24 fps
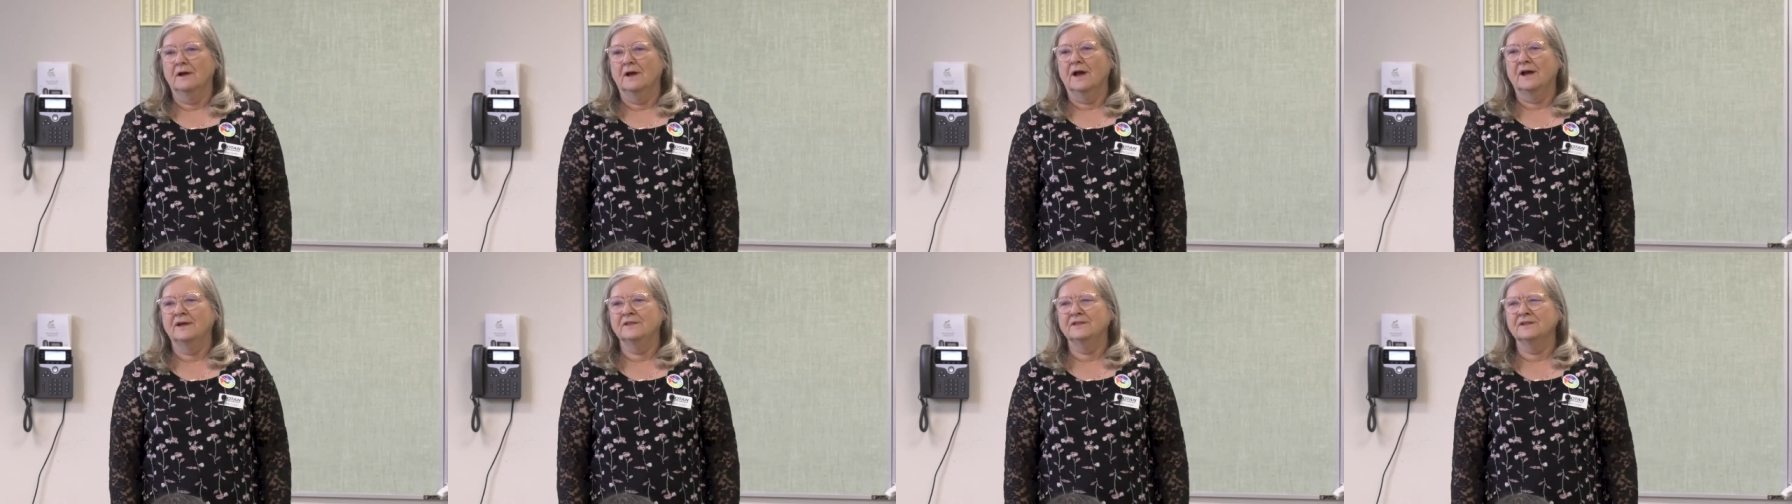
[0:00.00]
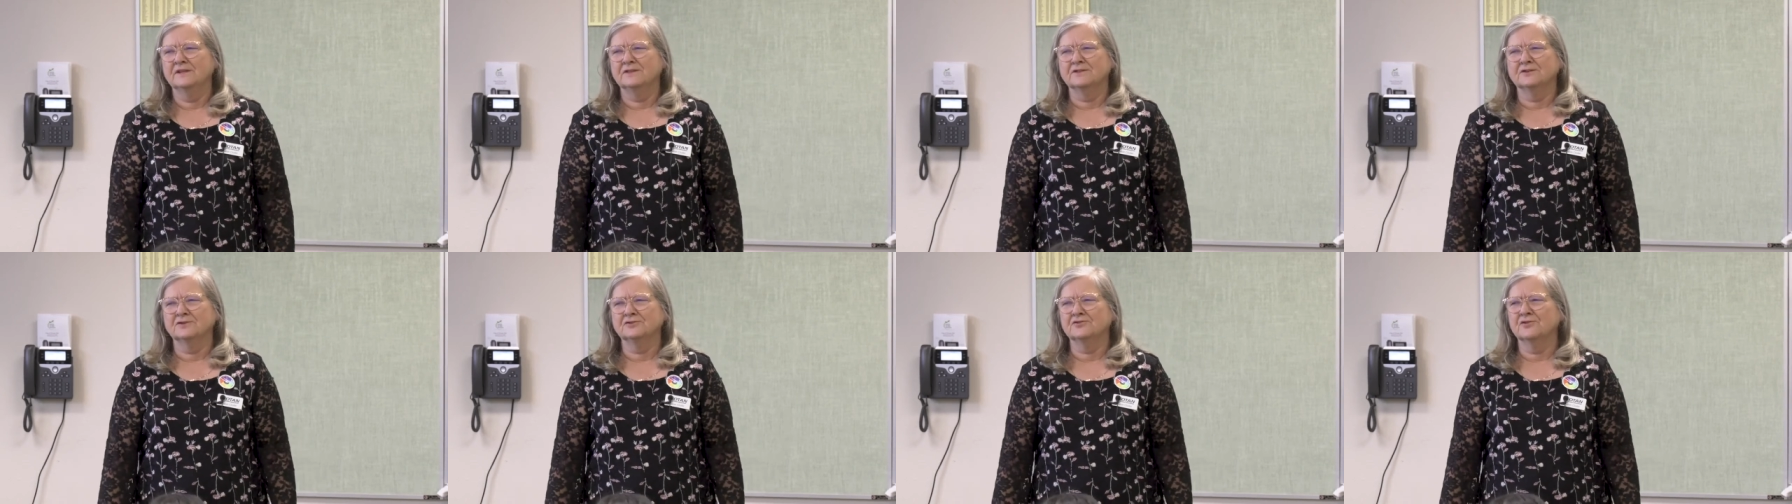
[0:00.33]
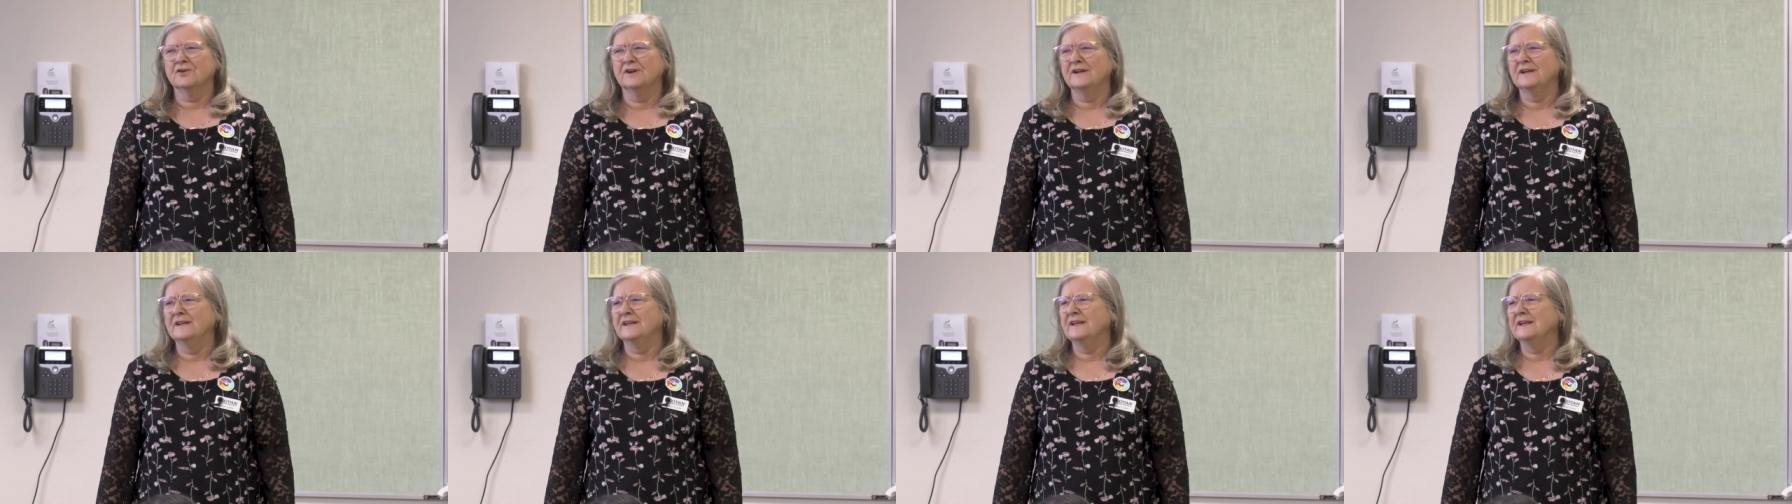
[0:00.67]
I think they're
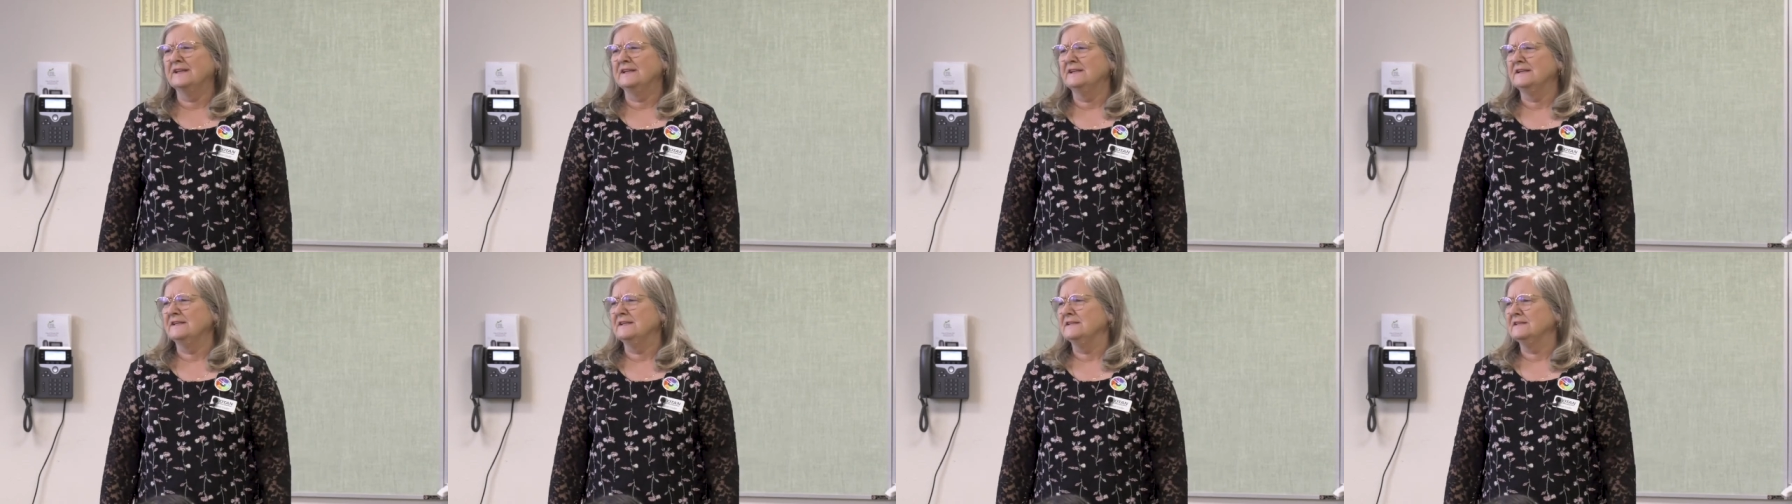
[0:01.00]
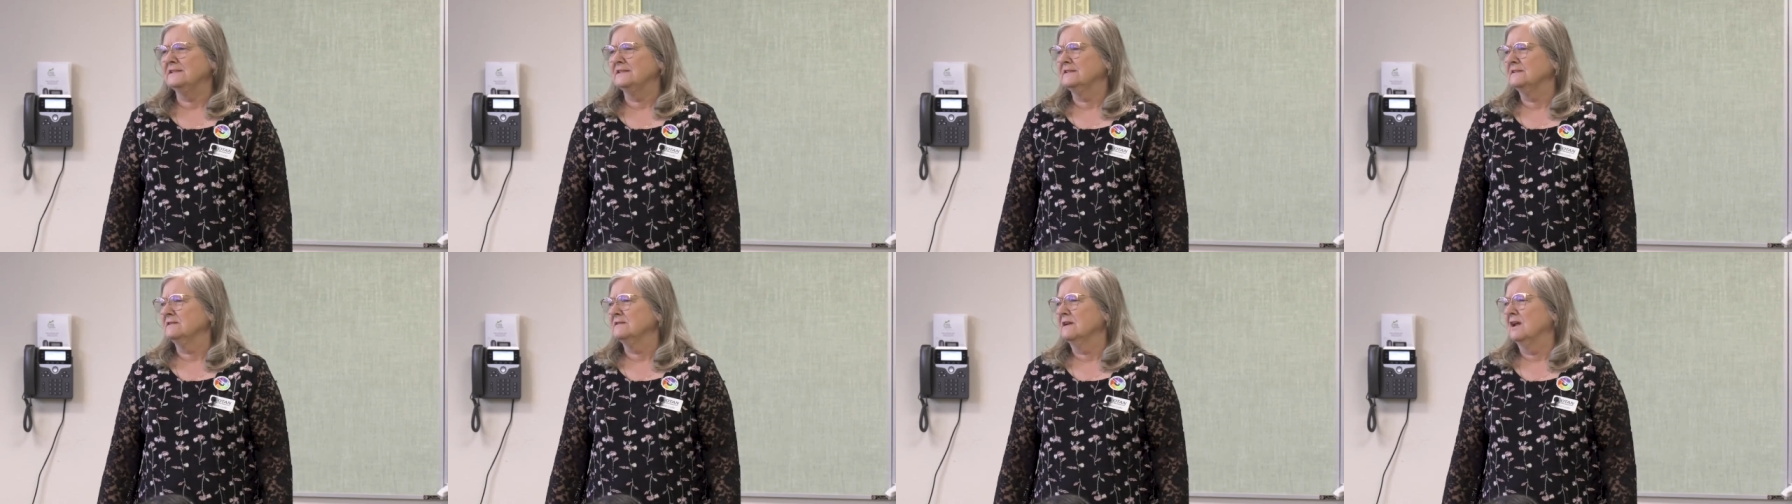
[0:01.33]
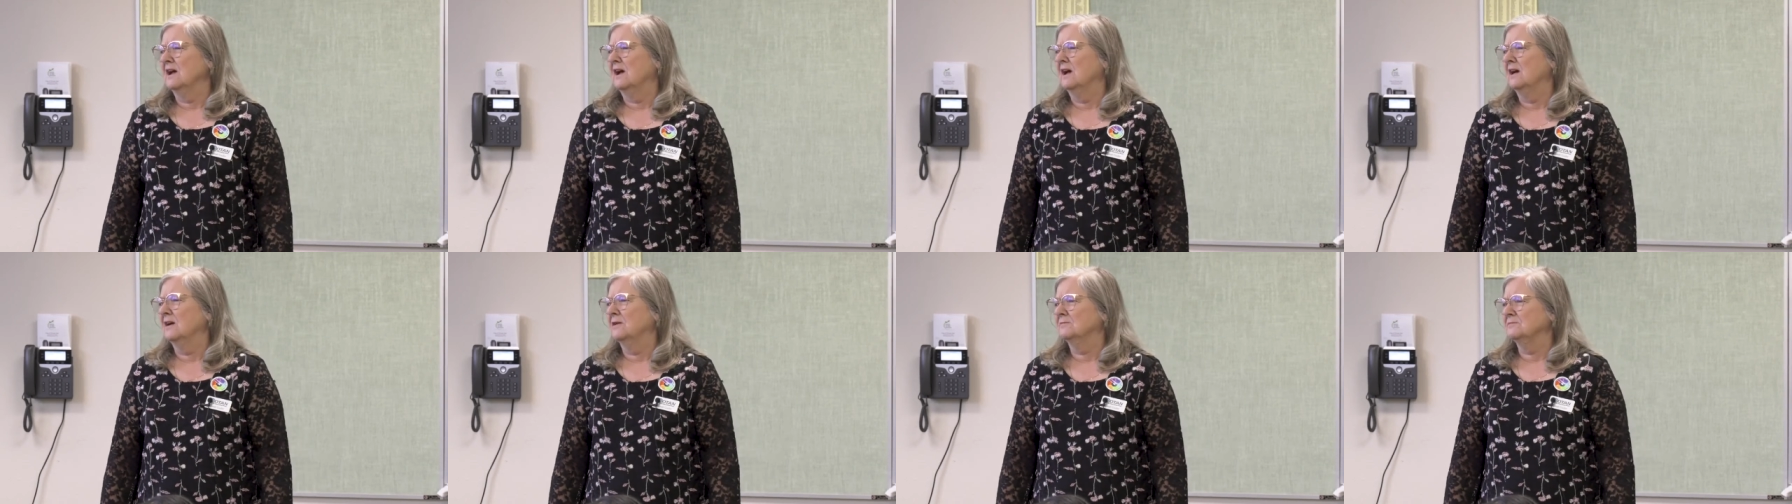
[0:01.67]
trying to get it in
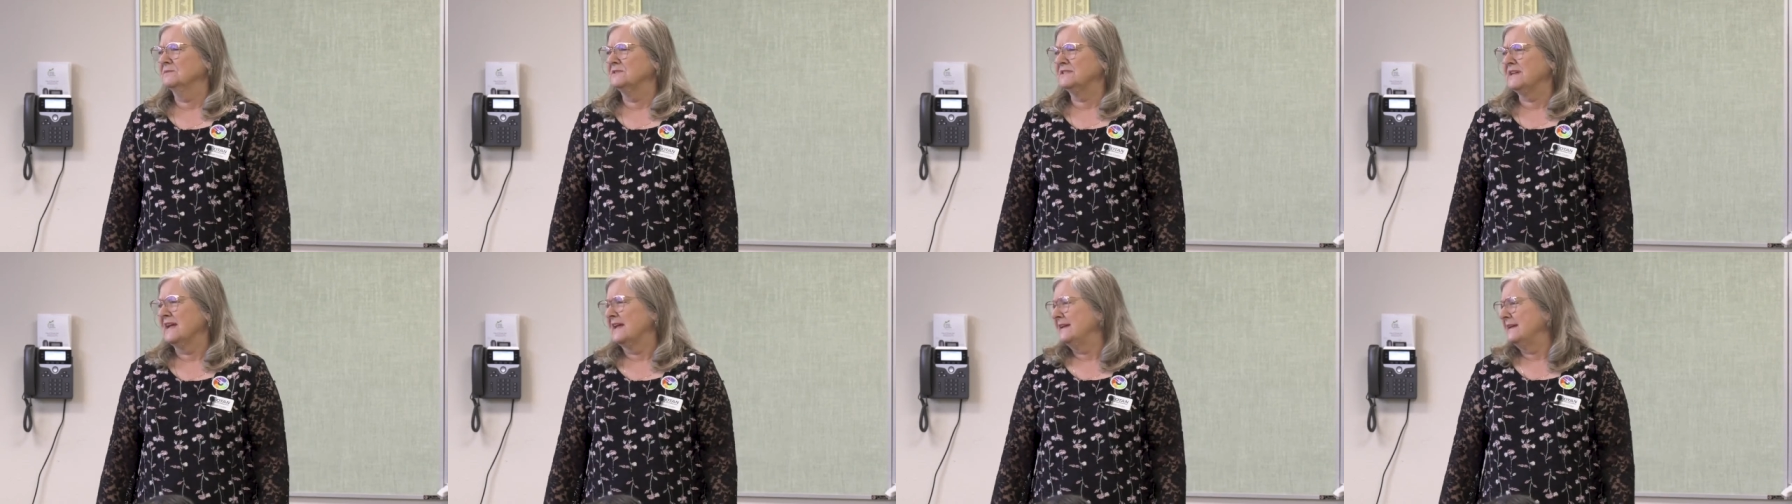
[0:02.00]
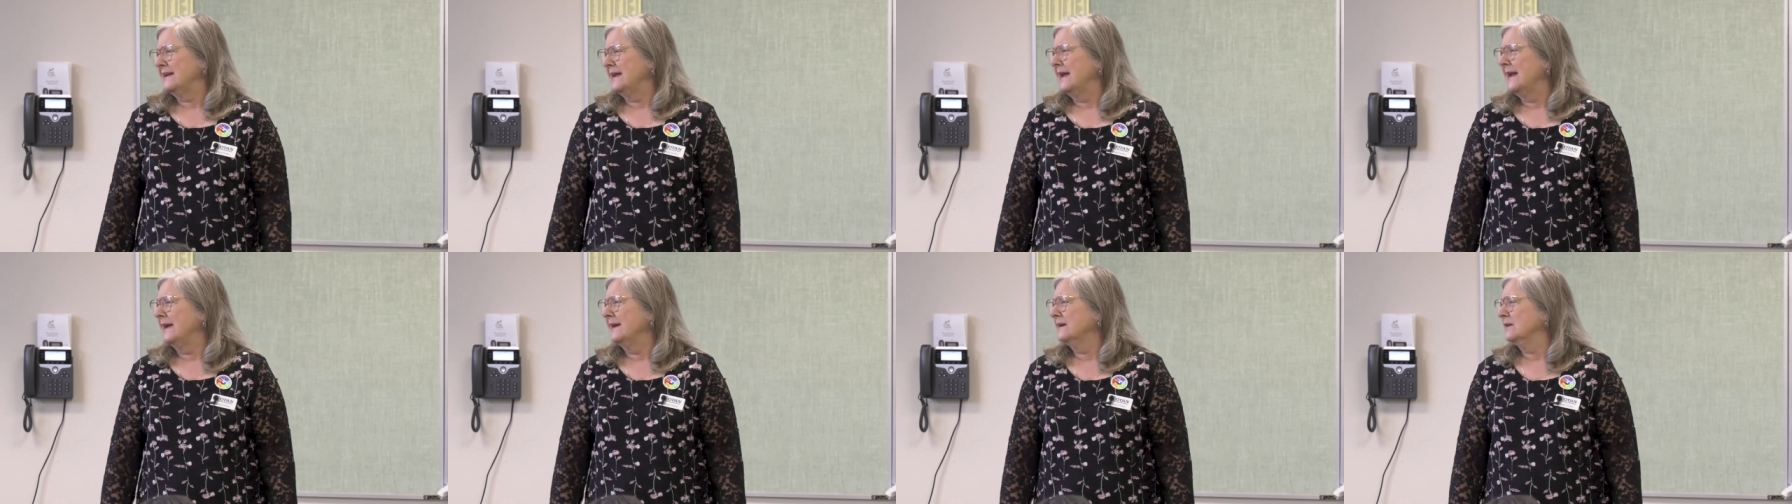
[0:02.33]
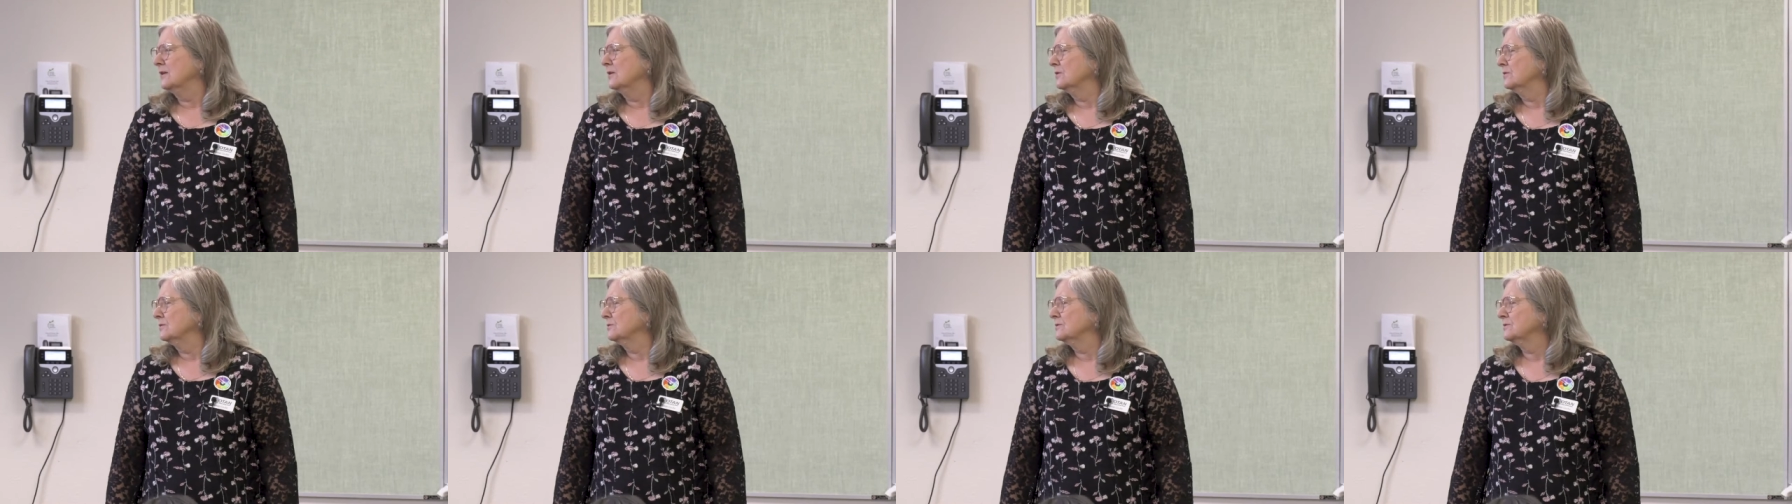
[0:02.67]
um, San
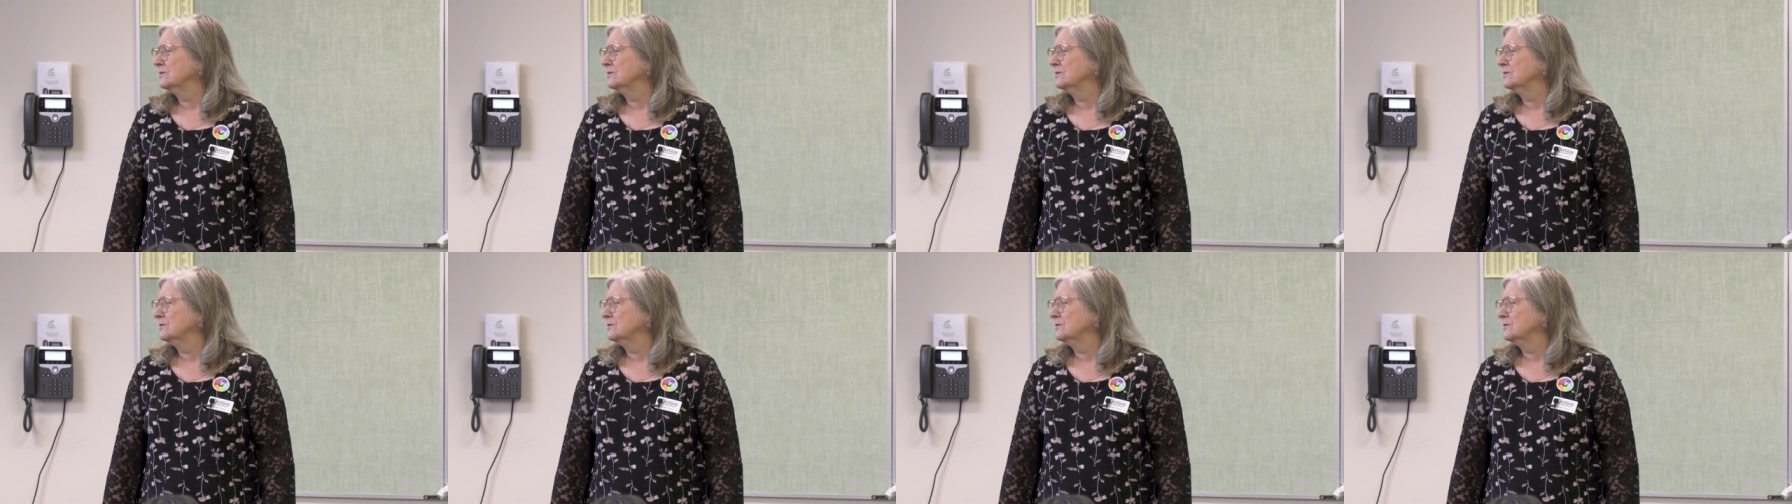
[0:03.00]
Diego,